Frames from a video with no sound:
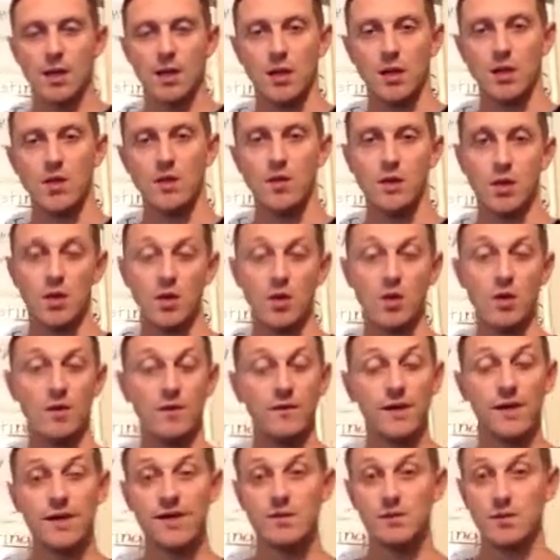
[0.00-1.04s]
you can go
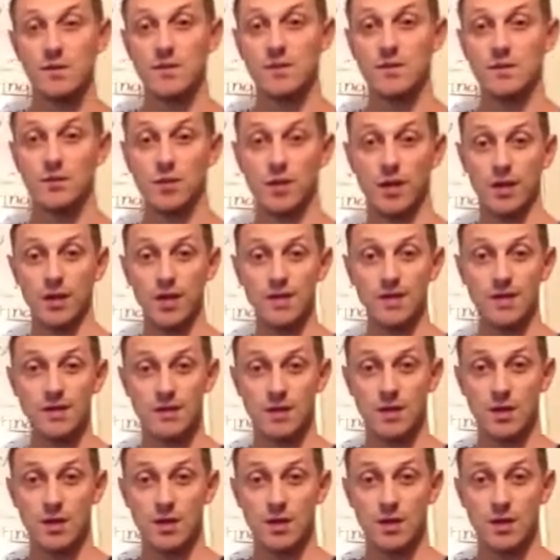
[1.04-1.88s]
invest with somebody else's